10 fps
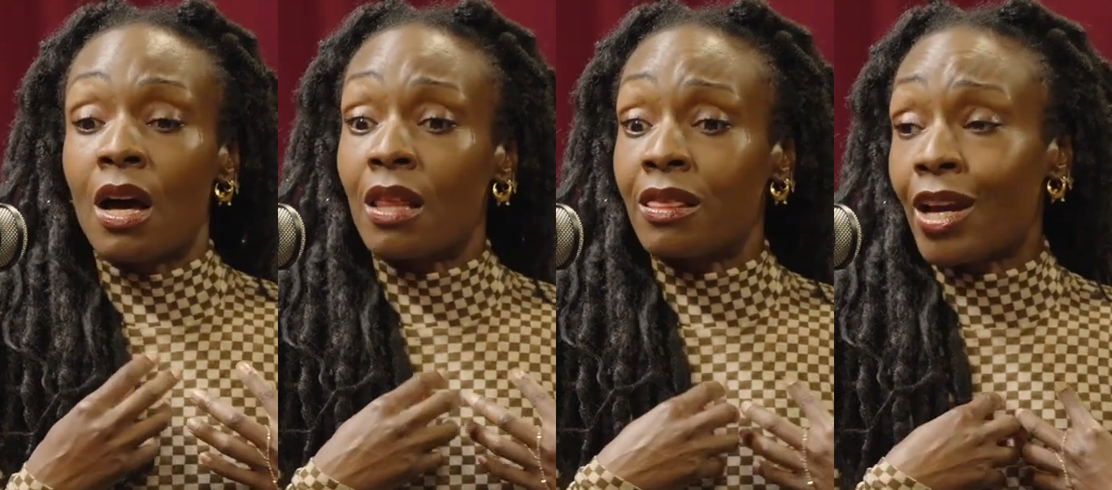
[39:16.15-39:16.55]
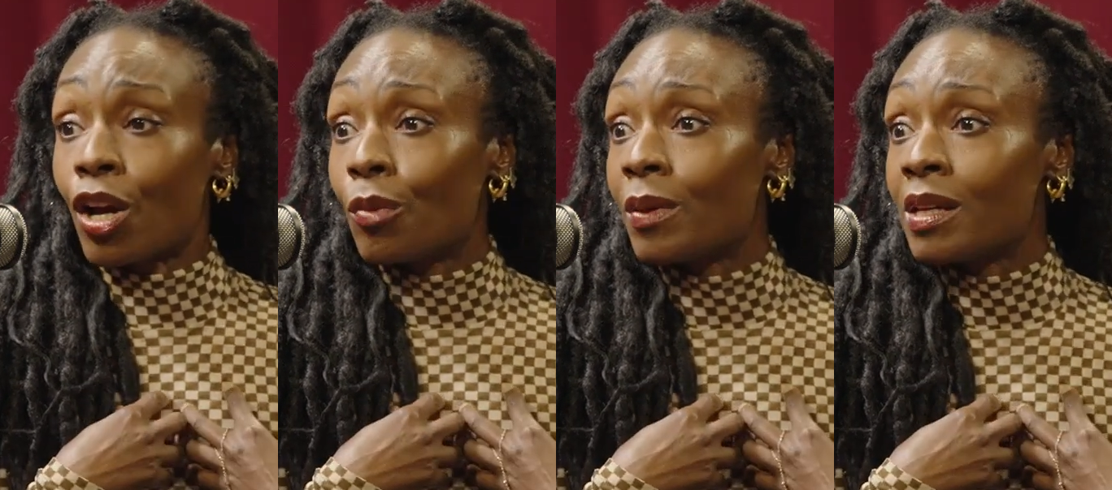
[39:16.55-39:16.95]
a
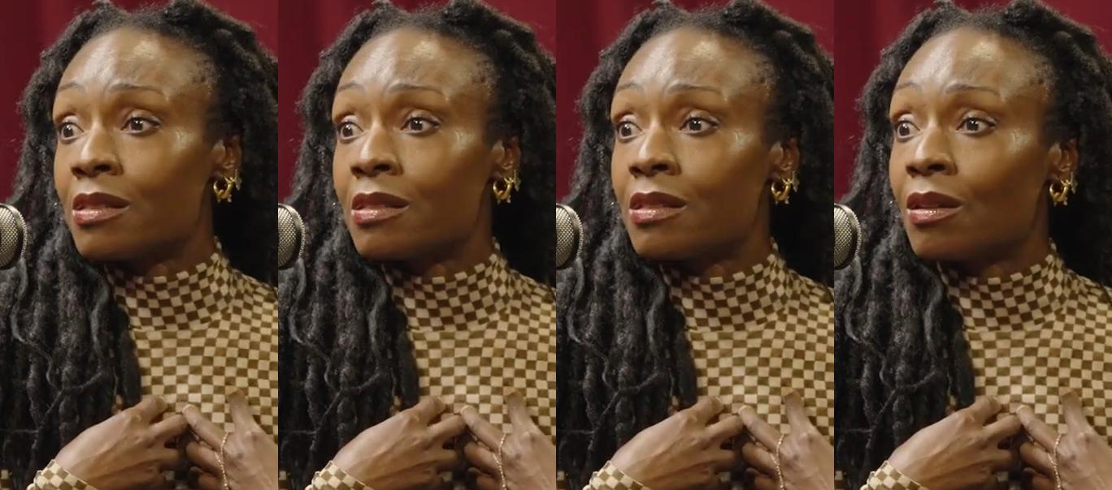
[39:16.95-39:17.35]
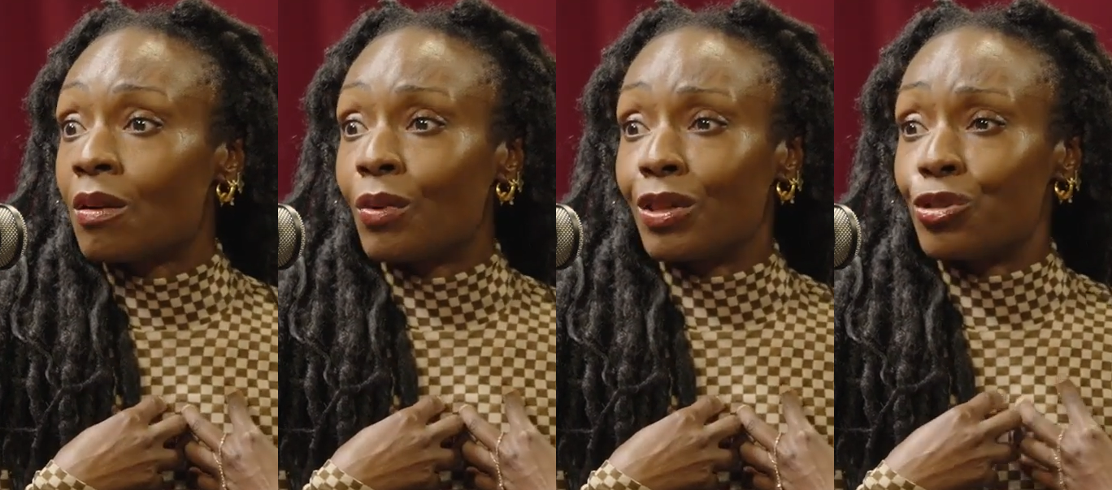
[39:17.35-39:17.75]
therapist,
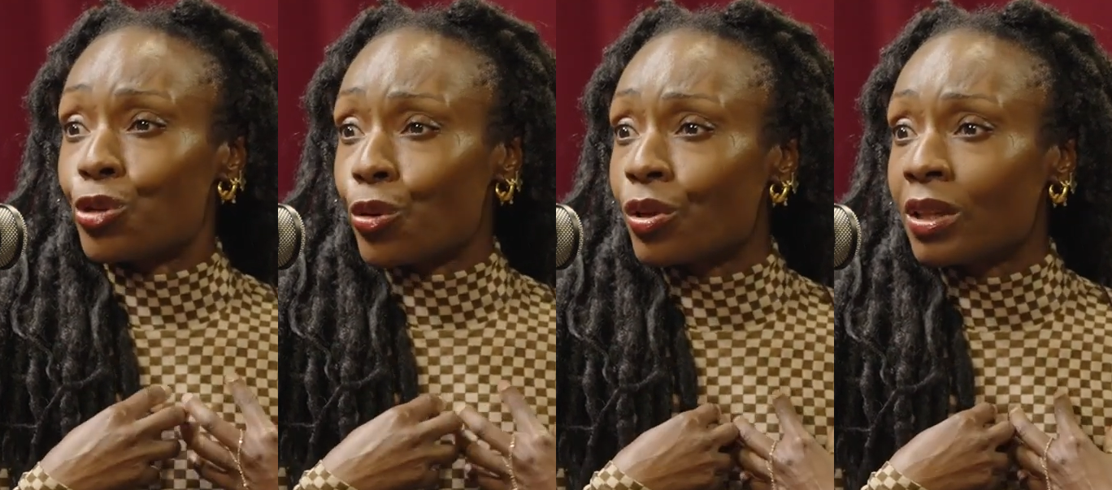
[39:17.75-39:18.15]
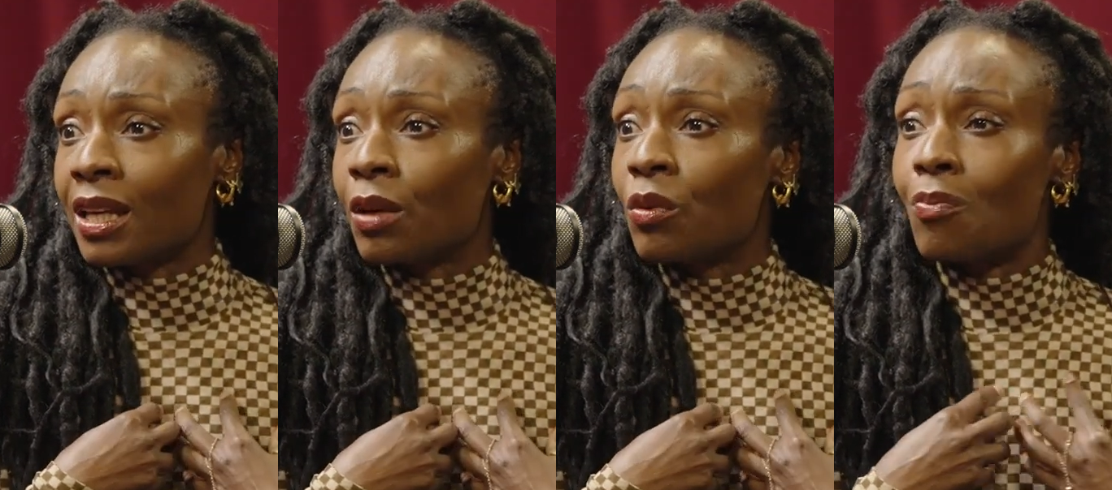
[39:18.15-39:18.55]
with
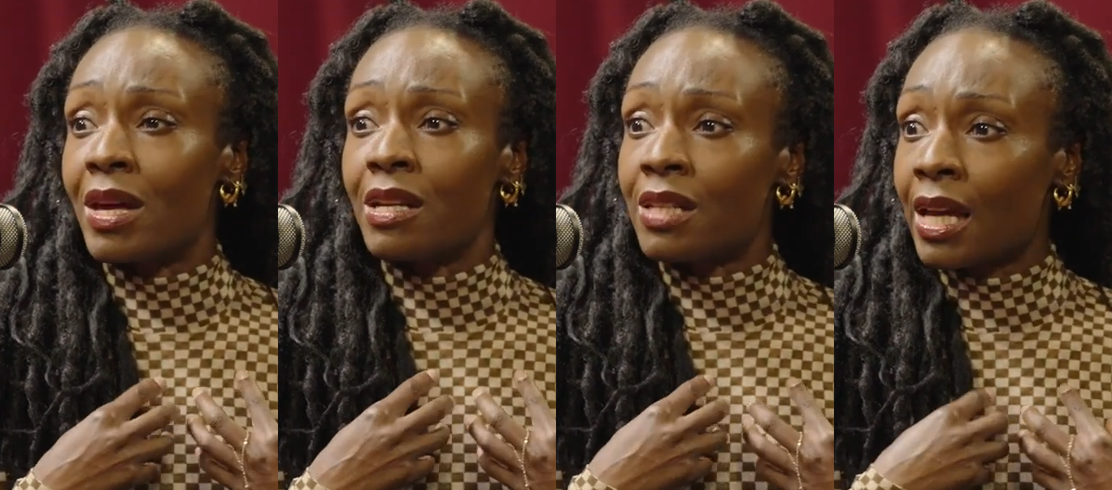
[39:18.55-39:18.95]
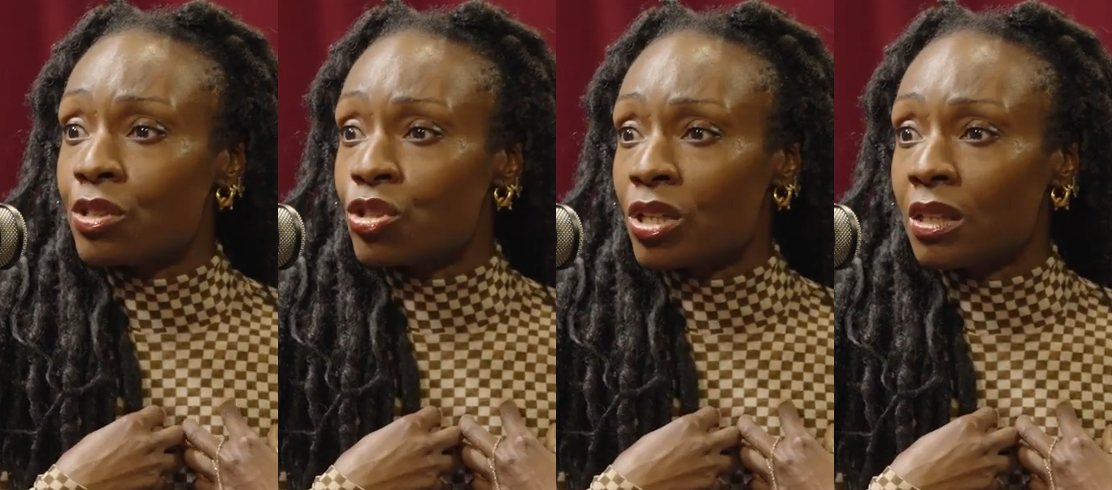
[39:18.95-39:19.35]
journaling, with
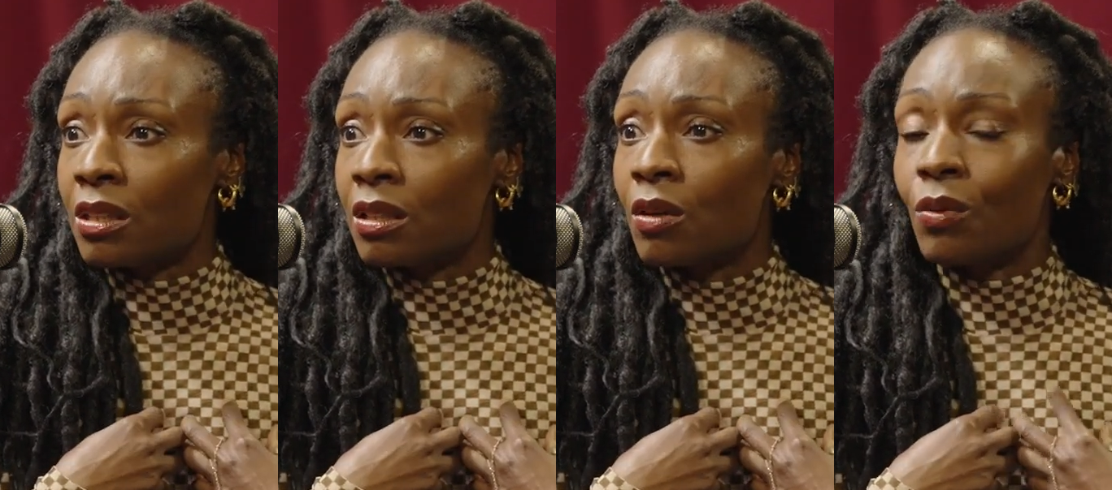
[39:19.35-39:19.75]
meditation,